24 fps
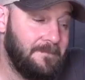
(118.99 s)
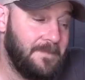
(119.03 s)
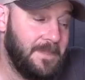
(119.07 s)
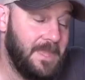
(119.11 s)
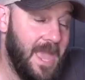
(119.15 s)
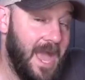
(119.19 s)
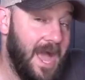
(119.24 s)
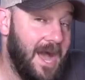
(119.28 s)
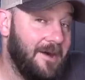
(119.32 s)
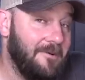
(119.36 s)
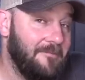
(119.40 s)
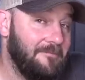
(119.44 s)

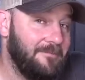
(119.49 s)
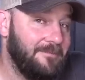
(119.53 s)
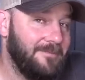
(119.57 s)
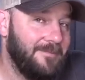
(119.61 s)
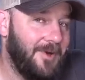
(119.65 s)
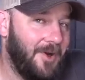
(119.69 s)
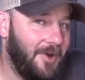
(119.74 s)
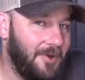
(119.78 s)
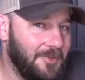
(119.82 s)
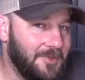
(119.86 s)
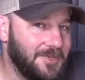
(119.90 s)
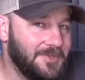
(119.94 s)
Yeah,
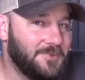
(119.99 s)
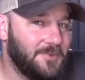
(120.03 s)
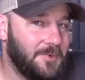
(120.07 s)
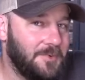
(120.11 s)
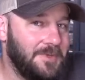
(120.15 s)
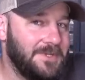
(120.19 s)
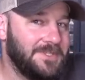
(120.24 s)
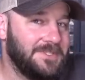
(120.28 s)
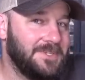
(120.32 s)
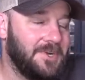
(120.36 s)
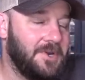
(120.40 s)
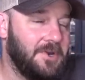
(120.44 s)
all those
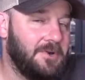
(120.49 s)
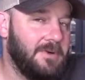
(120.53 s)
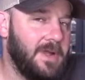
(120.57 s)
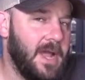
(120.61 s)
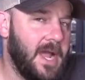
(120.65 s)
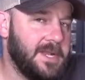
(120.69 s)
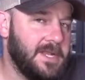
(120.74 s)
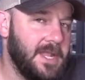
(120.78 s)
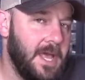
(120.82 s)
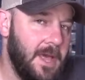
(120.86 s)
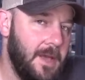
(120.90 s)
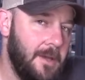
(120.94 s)
rulings are
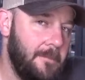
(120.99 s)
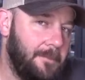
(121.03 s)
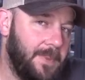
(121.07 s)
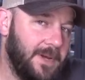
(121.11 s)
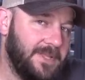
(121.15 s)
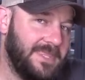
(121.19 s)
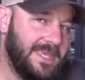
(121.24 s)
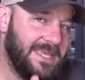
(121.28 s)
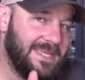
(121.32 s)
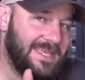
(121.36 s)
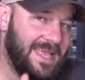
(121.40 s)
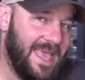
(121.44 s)
correct,
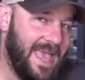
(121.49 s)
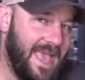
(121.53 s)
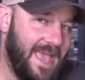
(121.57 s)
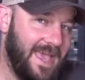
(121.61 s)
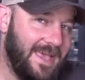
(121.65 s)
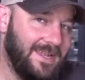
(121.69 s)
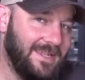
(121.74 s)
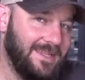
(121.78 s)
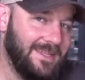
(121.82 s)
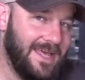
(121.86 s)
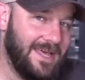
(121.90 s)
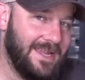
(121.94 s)
but they
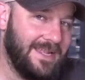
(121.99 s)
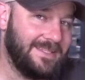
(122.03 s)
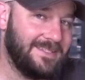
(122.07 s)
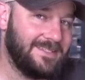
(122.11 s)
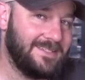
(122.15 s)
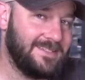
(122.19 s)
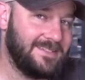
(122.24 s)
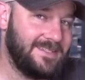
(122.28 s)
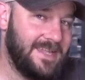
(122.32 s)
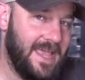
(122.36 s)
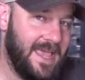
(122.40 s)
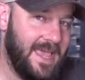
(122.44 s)
can't let it
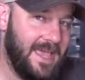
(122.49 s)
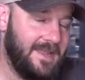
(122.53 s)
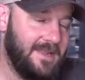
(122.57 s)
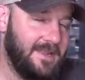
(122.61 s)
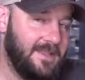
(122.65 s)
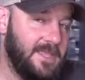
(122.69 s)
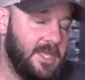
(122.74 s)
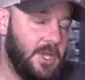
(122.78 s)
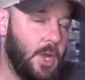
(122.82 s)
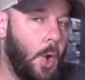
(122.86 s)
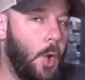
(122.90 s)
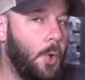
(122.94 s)

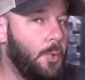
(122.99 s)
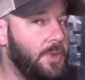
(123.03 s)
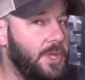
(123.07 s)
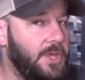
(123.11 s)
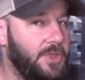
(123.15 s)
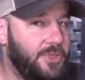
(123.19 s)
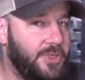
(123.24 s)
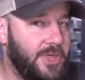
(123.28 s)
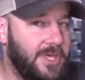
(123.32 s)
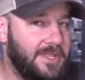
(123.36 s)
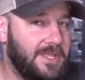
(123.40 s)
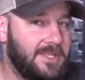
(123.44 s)
stand. The
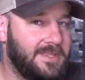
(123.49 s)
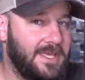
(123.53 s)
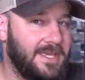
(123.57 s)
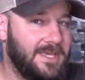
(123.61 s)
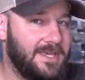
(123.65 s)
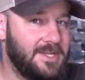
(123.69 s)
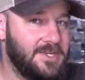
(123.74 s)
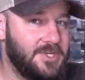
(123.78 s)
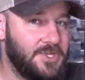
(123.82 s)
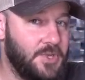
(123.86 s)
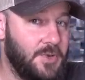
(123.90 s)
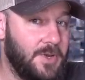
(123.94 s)
only thing that they
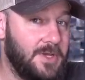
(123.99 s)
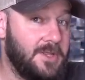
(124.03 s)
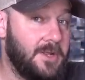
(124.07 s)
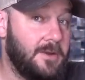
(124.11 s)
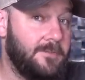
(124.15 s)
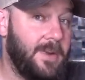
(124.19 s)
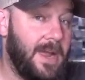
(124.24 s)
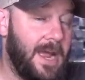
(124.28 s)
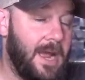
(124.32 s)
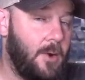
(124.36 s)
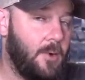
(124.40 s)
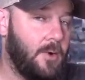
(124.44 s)
can do in
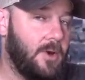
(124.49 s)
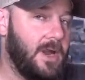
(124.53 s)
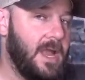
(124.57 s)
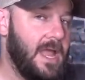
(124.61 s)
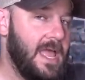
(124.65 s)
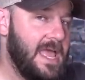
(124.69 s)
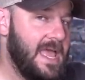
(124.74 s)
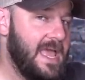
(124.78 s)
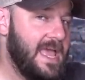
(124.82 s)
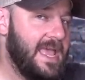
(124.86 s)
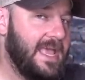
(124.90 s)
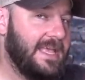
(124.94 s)
their power
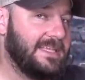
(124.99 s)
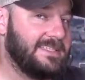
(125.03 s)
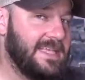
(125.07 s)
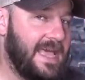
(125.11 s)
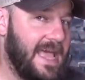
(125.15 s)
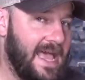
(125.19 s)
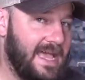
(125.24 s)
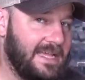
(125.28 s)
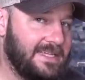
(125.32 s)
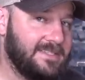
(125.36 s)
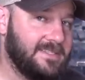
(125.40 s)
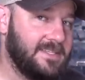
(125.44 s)
is
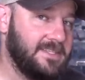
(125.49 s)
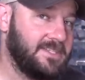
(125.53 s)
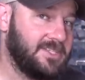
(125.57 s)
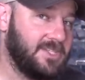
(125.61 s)
ask the